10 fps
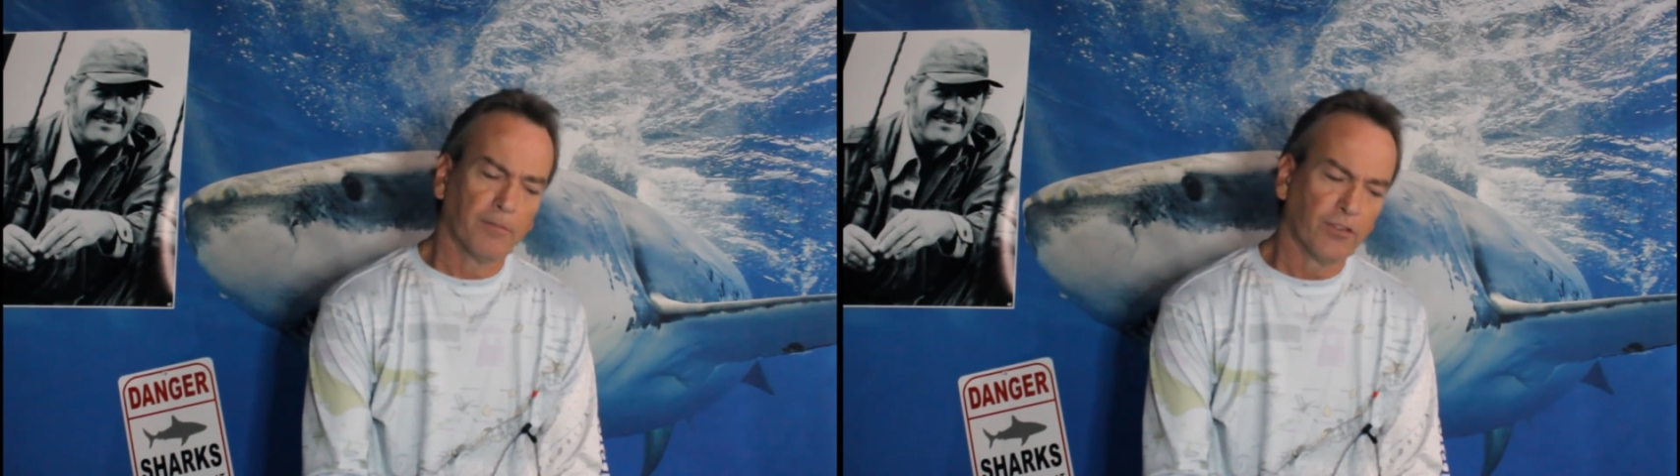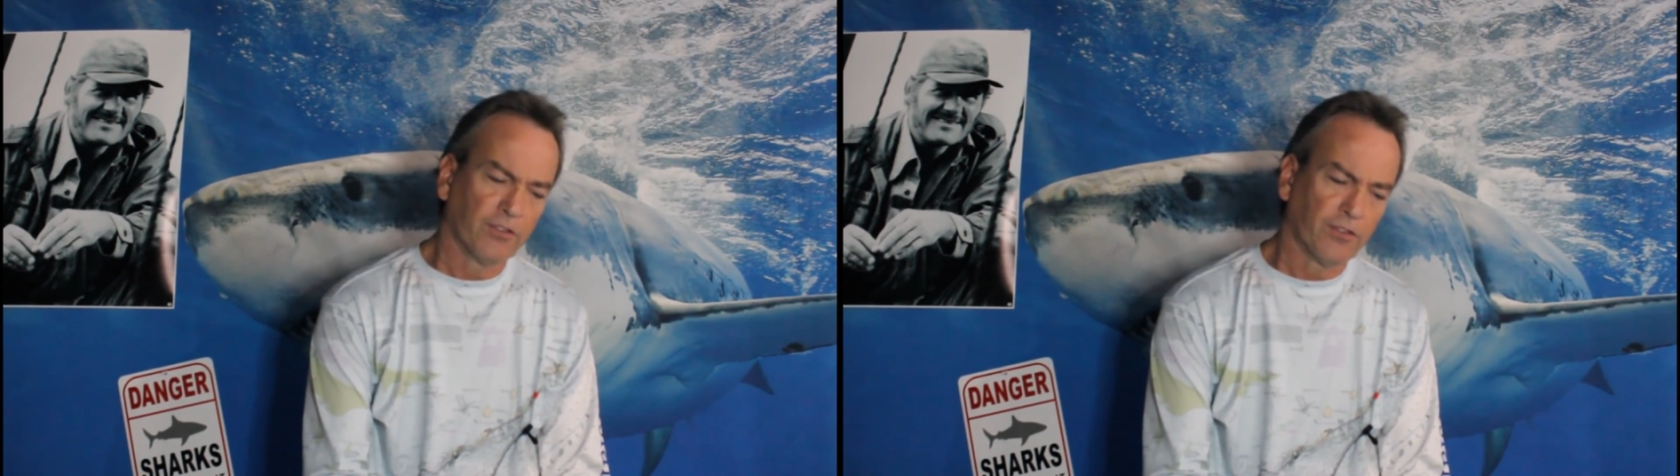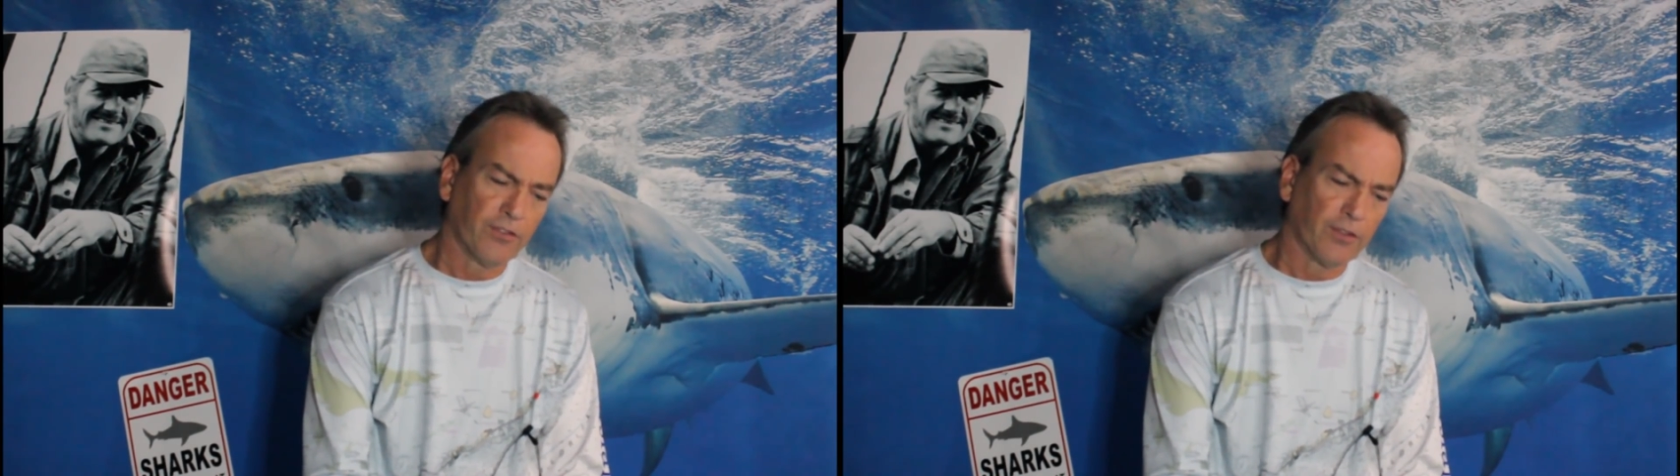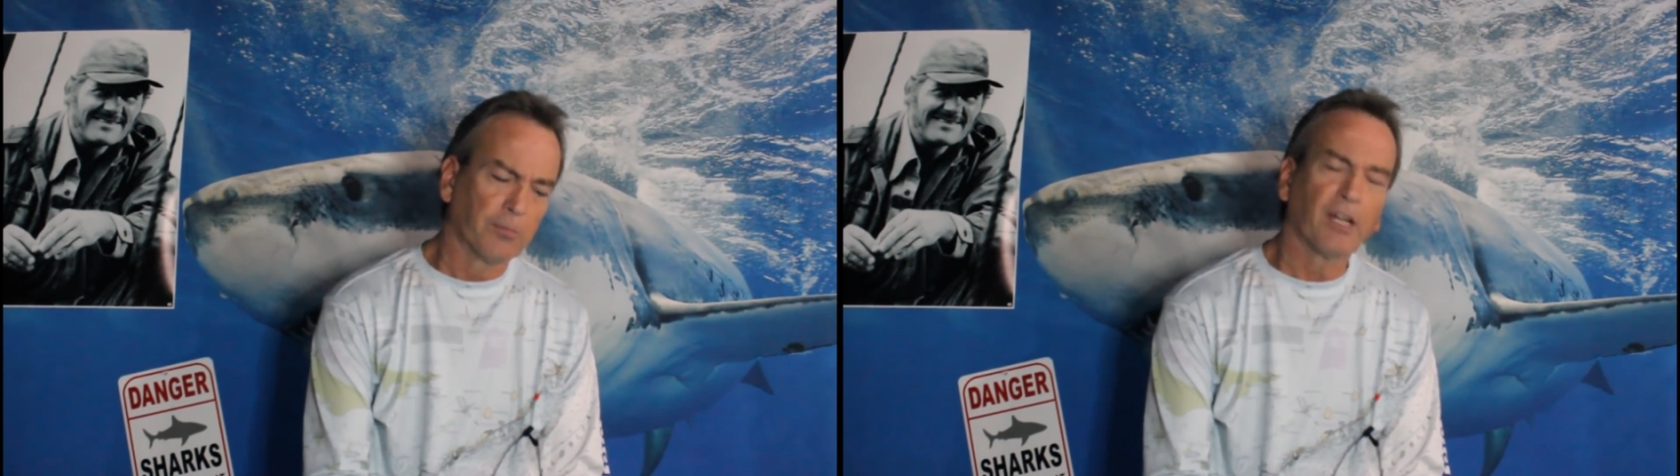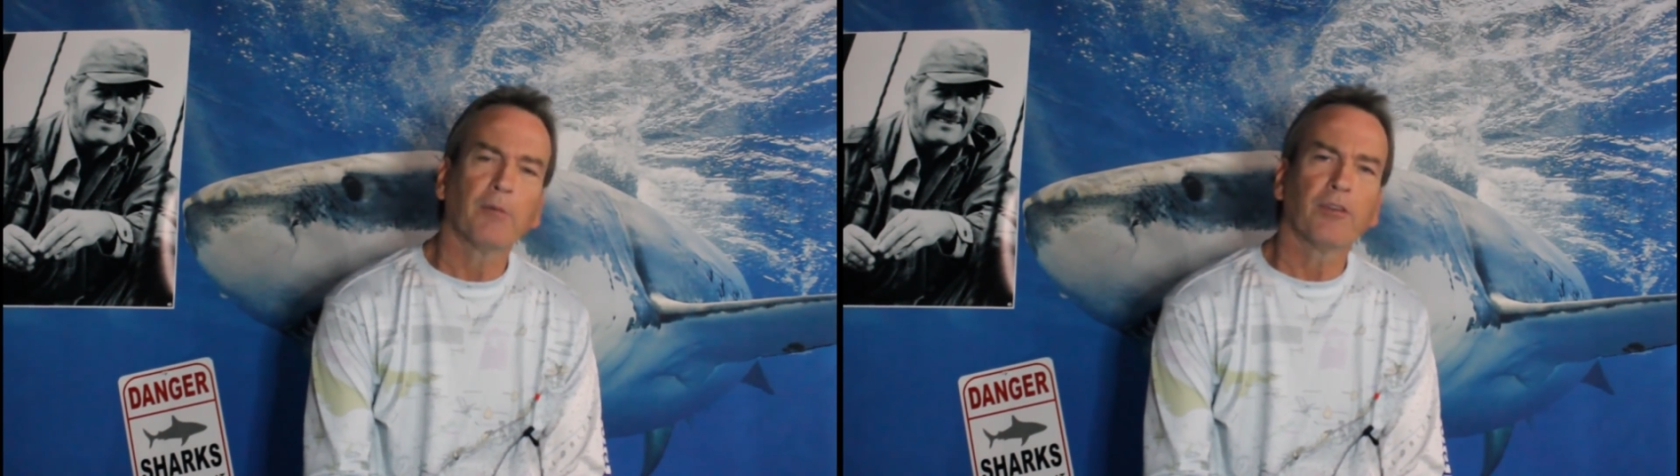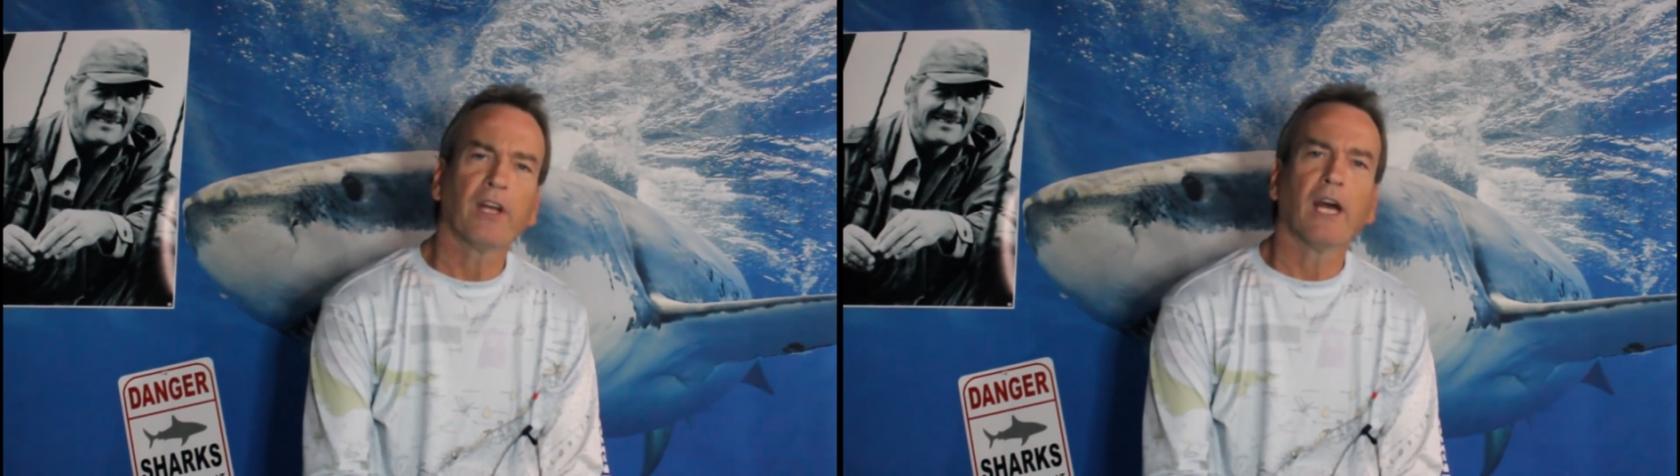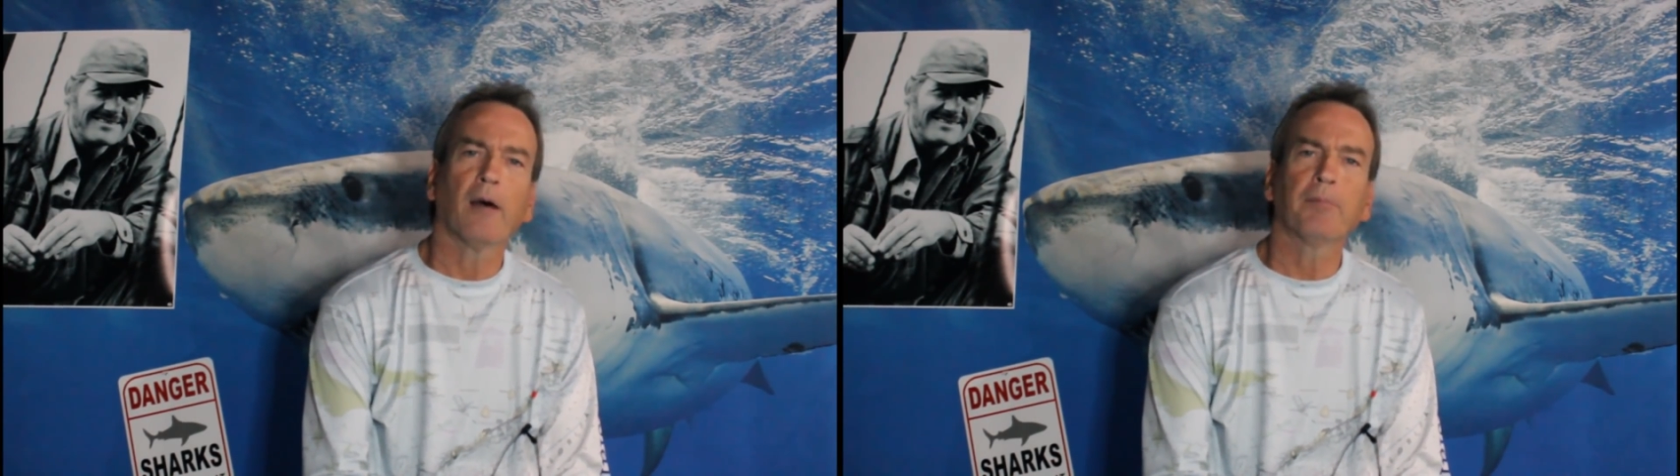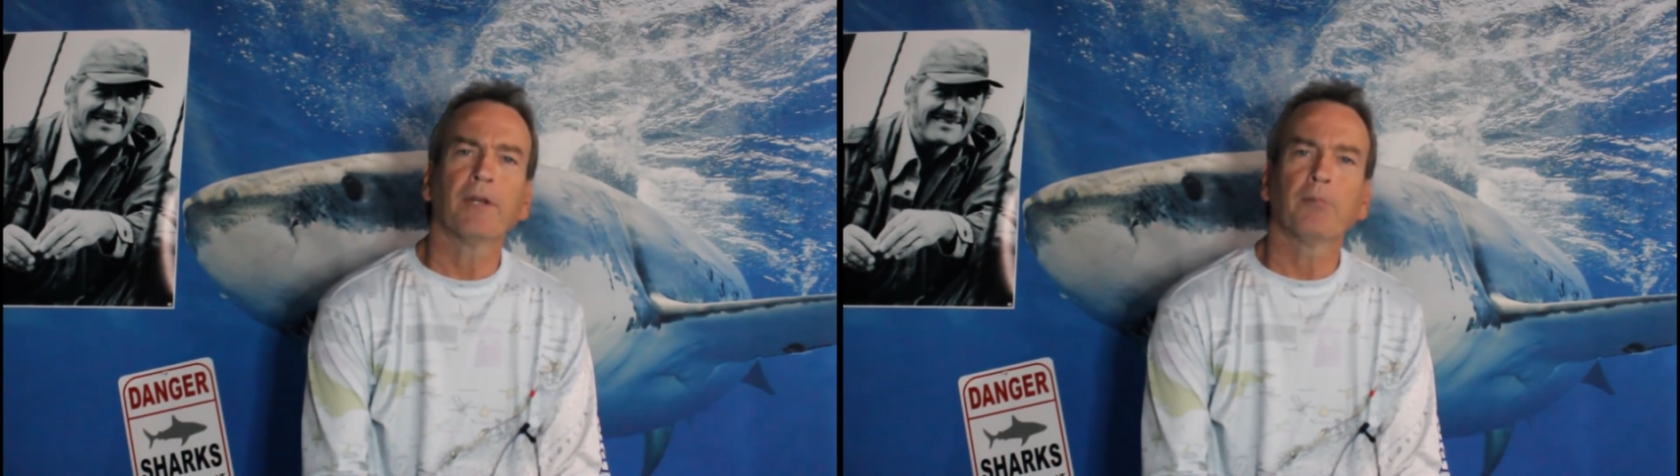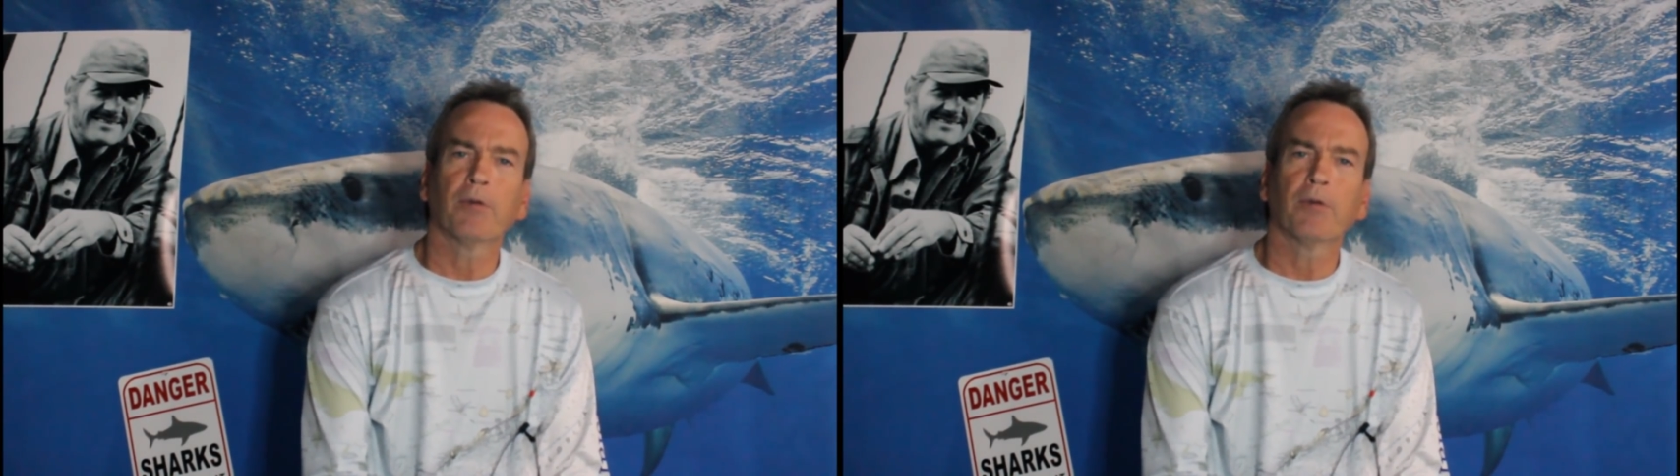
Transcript: Sometimes they happen